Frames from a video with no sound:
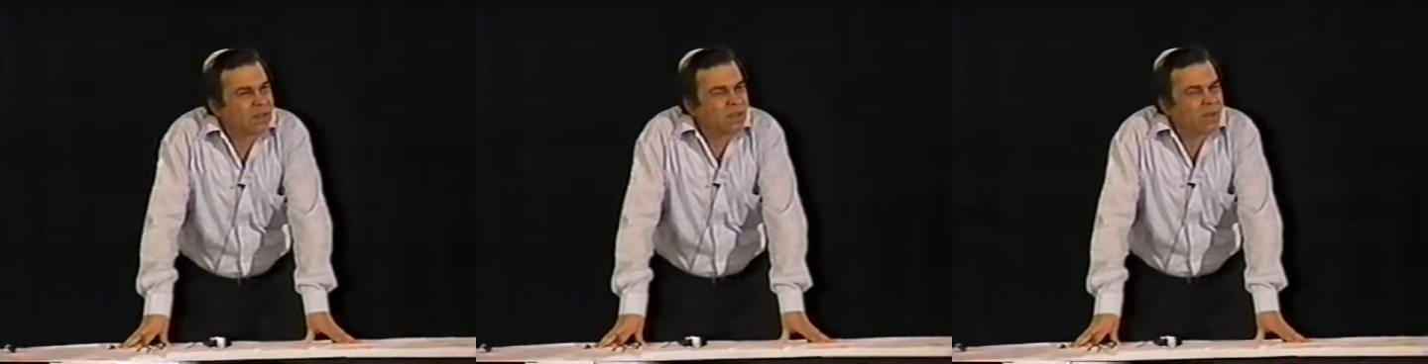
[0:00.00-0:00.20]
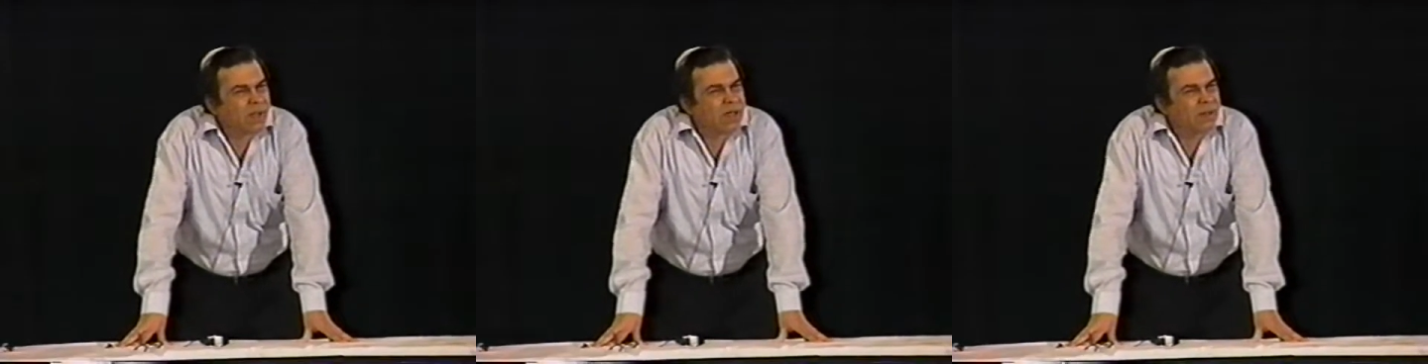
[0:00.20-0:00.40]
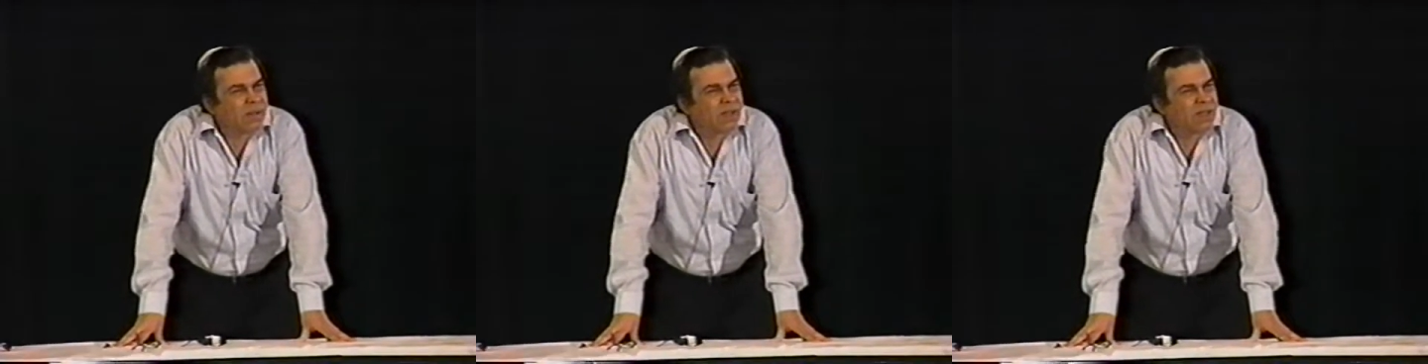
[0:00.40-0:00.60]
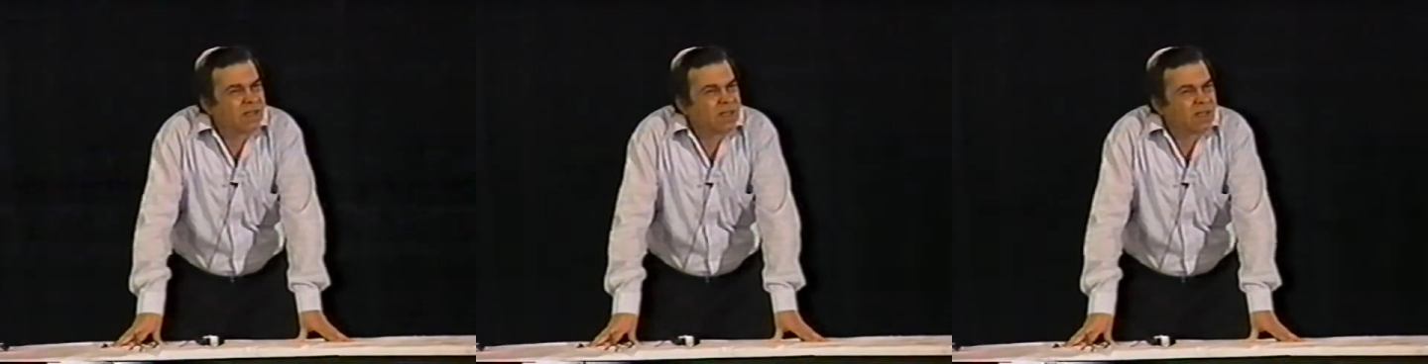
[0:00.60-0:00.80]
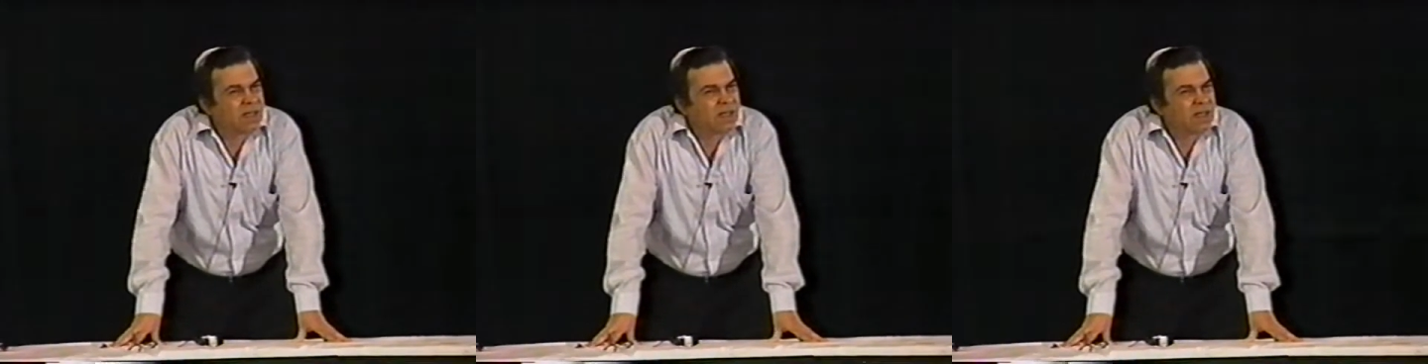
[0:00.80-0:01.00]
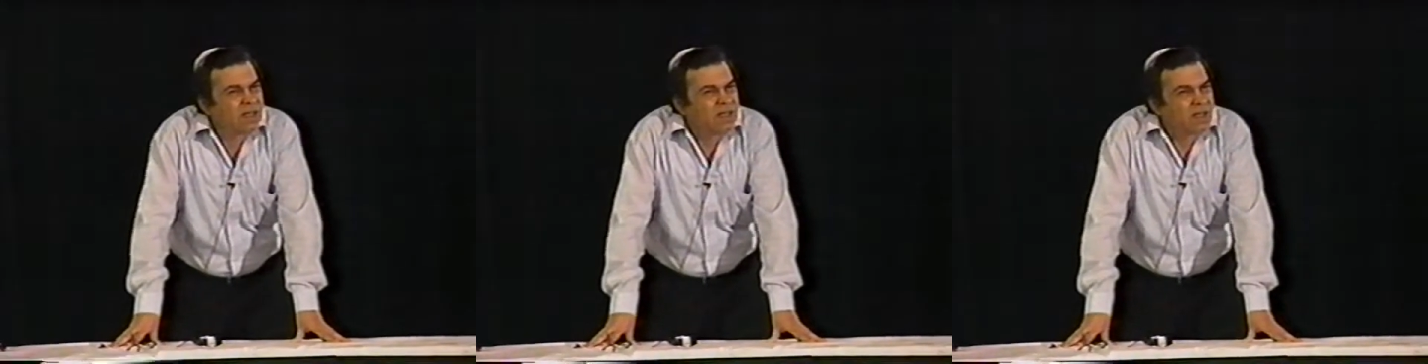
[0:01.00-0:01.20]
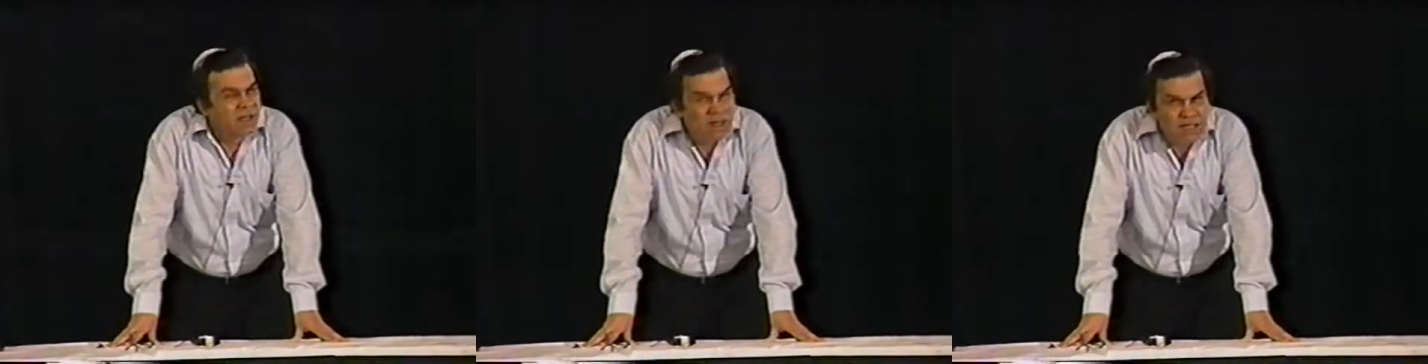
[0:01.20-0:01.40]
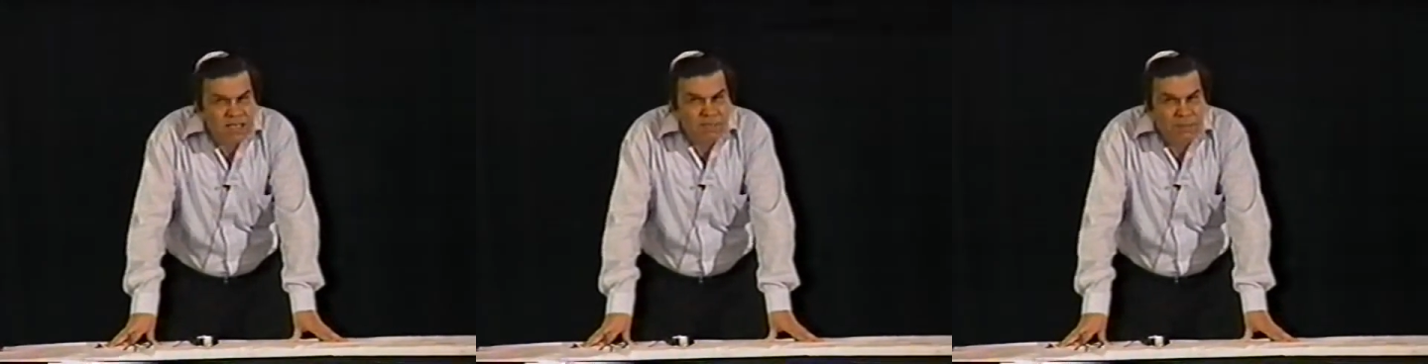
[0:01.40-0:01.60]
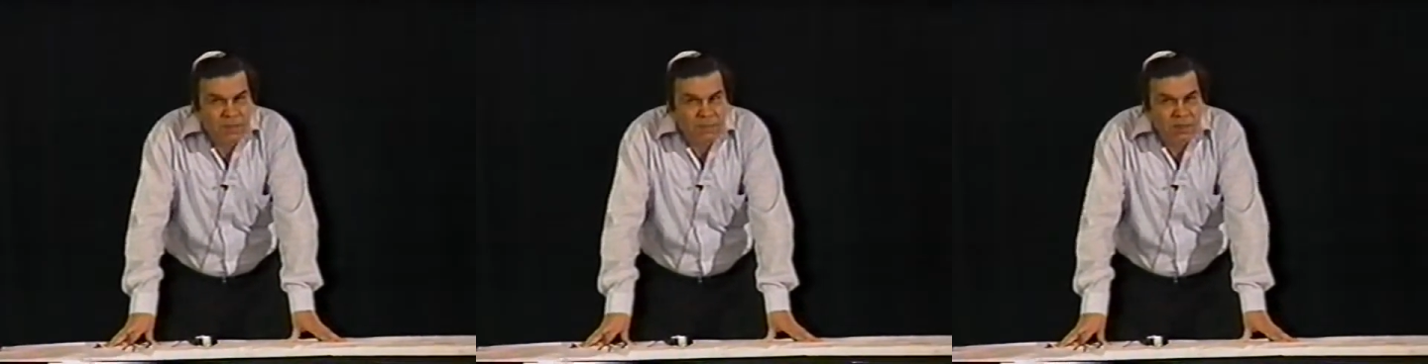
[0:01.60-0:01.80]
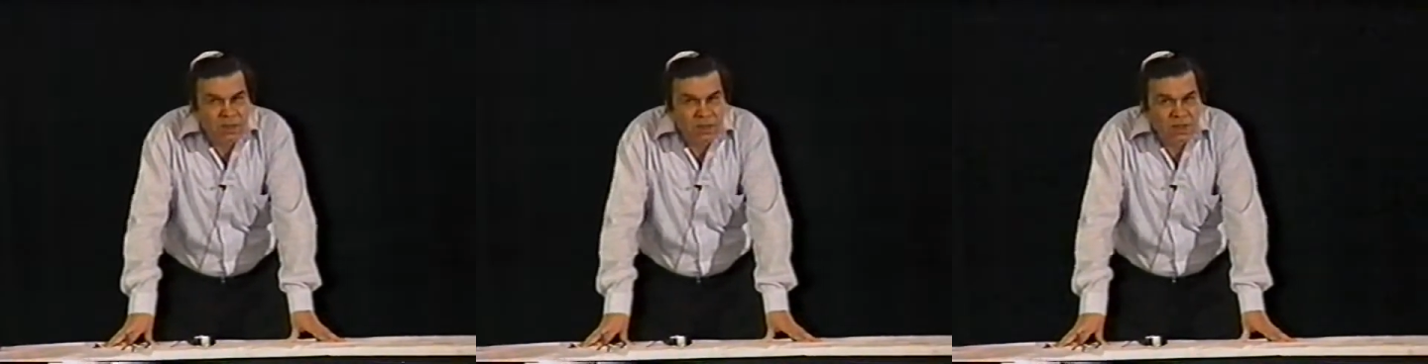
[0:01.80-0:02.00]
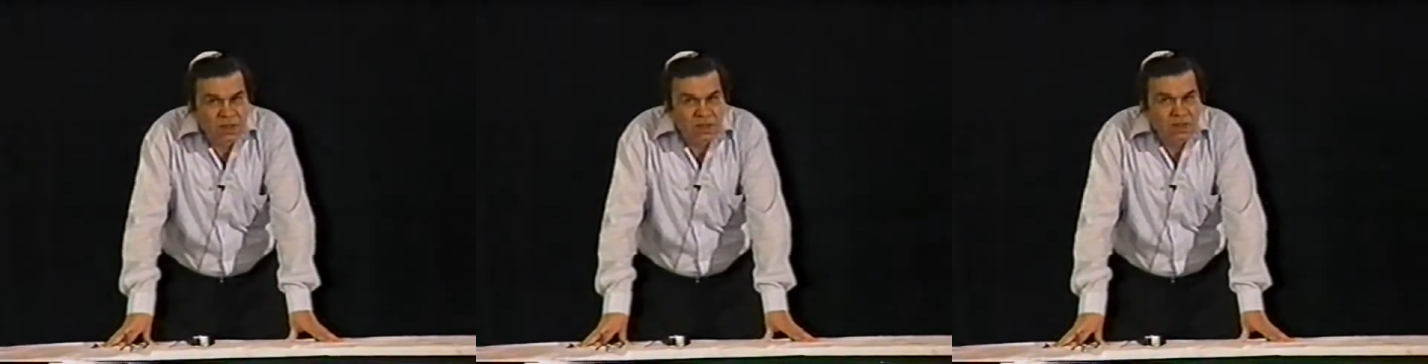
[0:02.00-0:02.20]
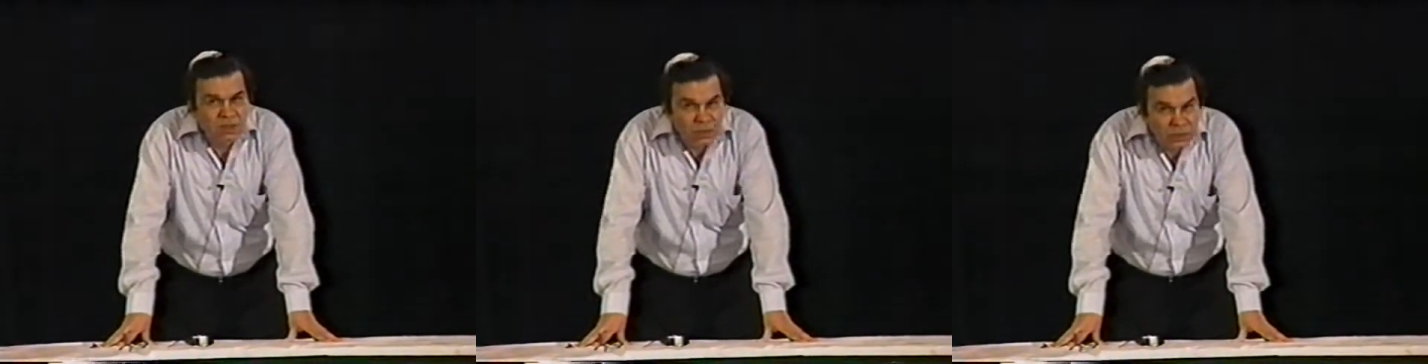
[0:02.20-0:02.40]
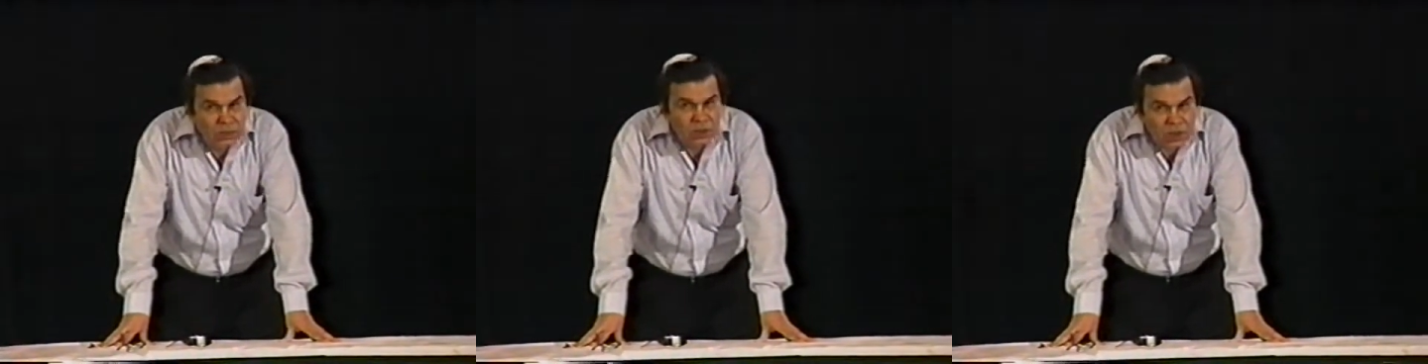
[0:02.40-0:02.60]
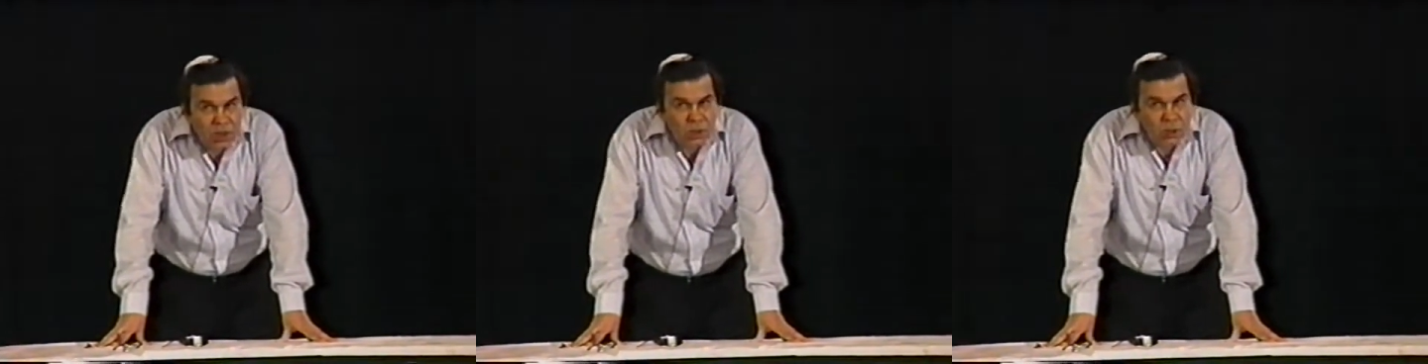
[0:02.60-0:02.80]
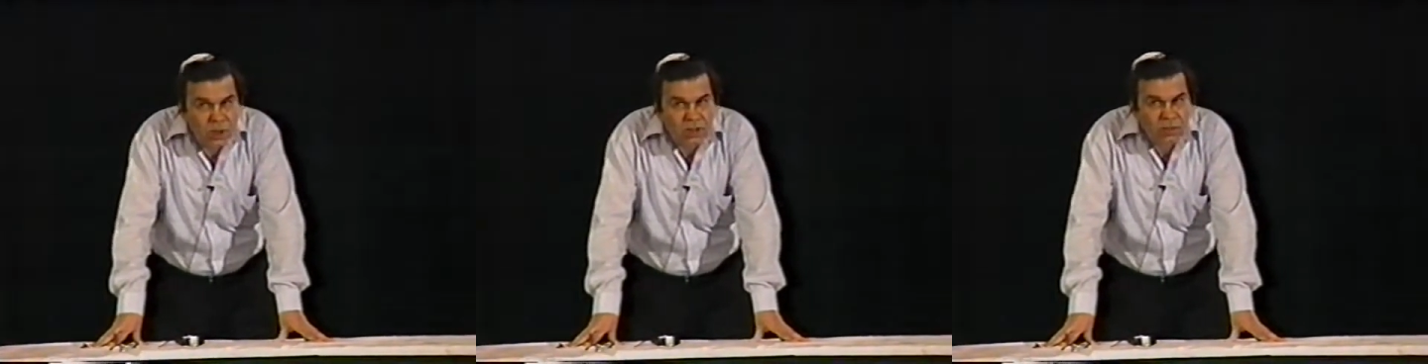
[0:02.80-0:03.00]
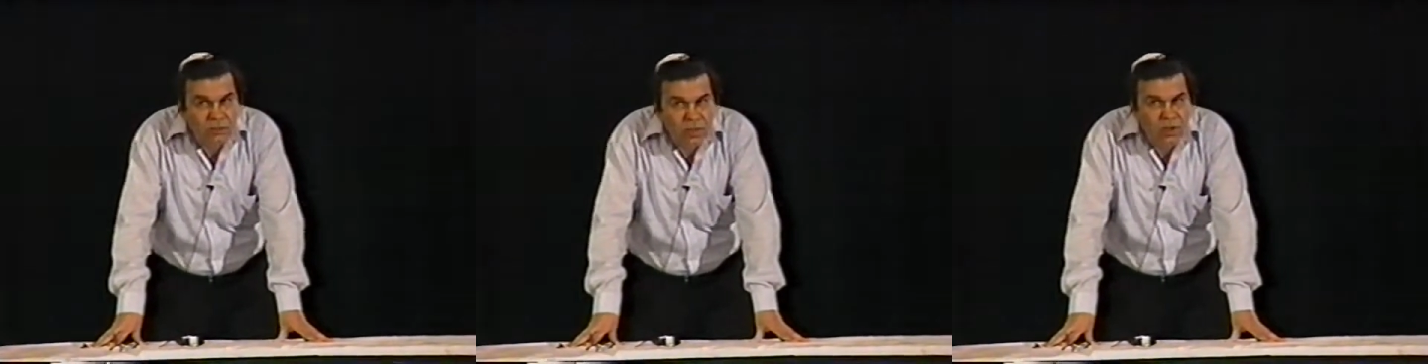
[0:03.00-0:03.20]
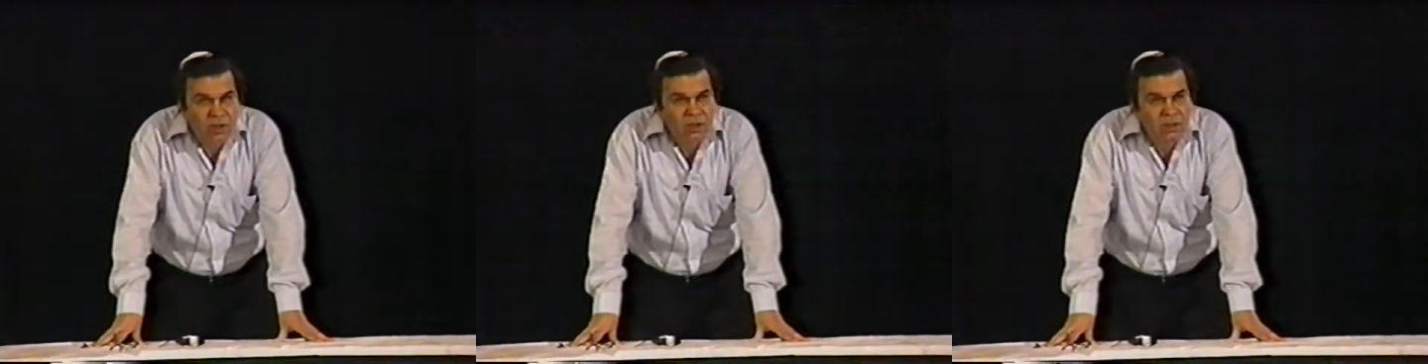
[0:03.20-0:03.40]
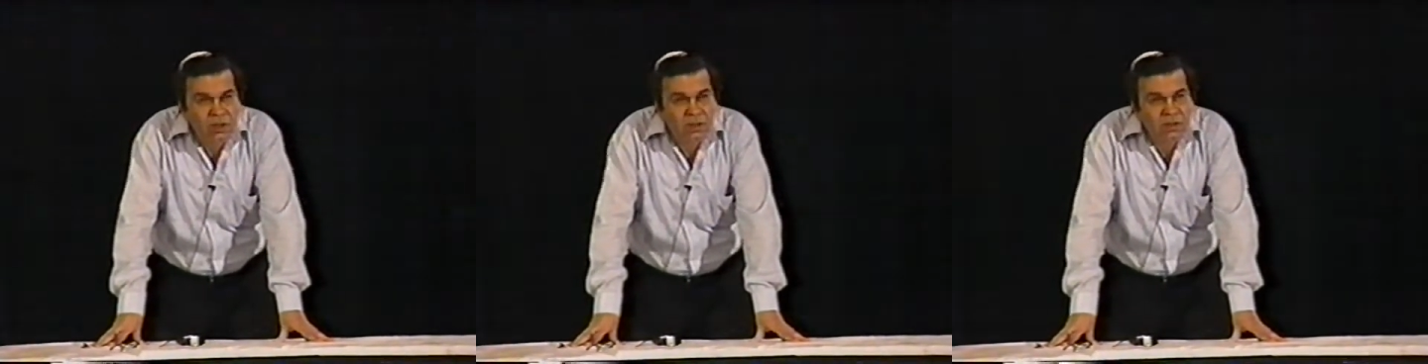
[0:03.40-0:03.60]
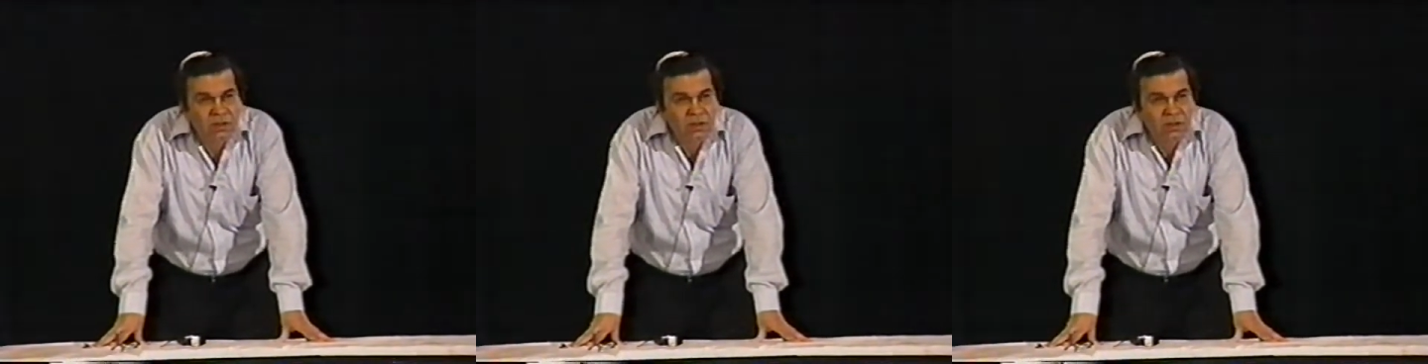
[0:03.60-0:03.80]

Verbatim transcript: Wait a minute. These people do know what I'm talking about.